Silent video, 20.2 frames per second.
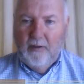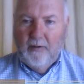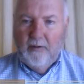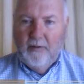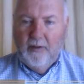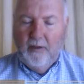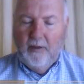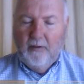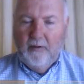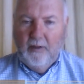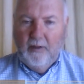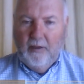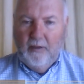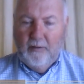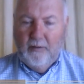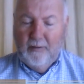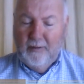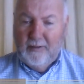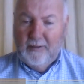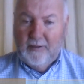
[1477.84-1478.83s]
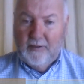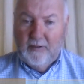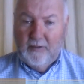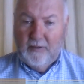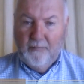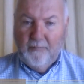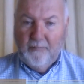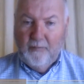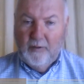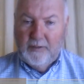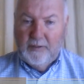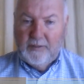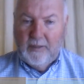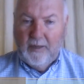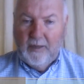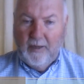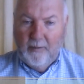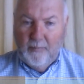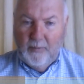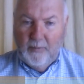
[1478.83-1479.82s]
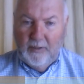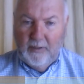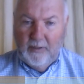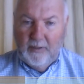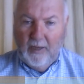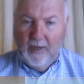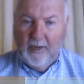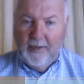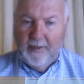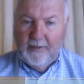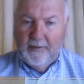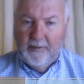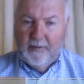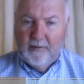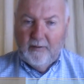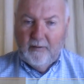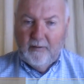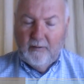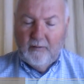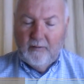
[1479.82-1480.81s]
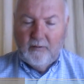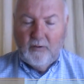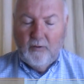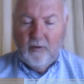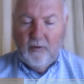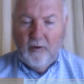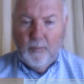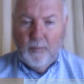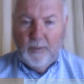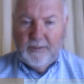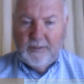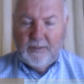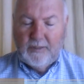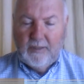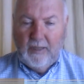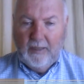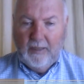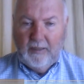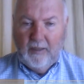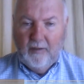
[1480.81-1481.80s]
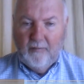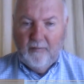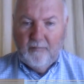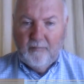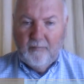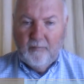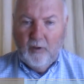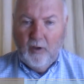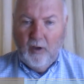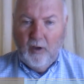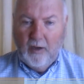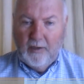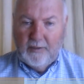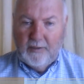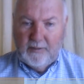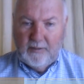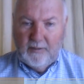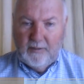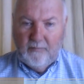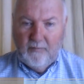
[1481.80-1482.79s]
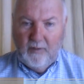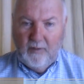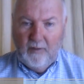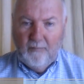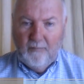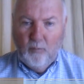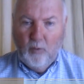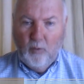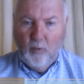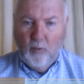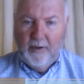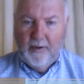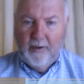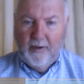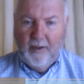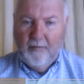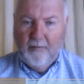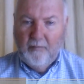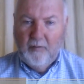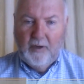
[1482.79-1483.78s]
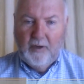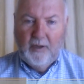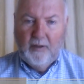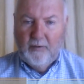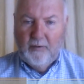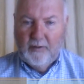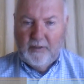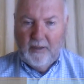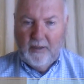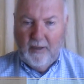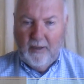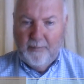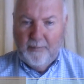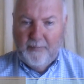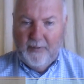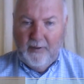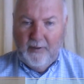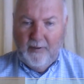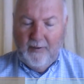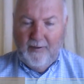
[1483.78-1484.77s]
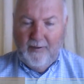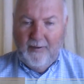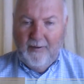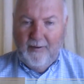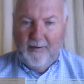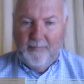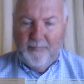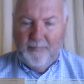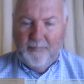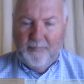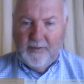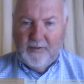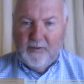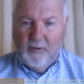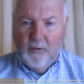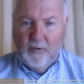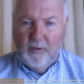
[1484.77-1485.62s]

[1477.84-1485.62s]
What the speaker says: This is the first time in 9 tournaments that they've lost. They've won every other time. And so